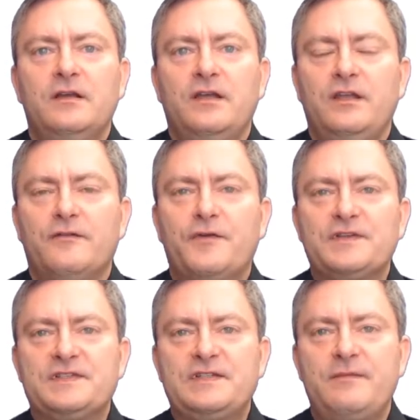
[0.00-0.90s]
In our
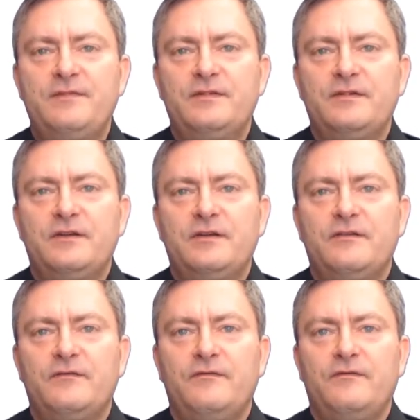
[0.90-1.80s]
first step,
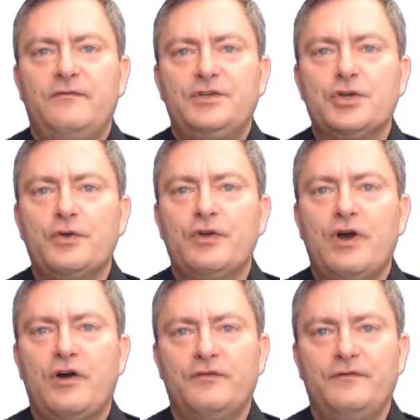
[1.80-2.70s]
we show you
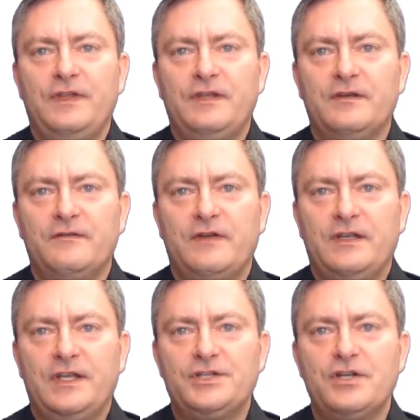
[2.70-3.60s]
how the
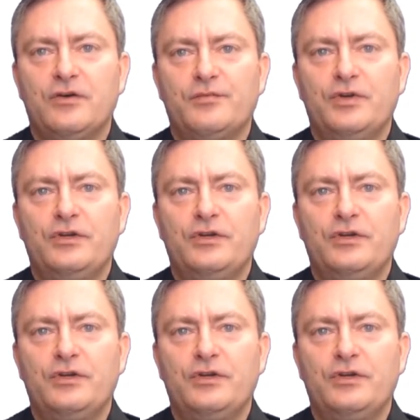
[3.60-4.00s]
validation output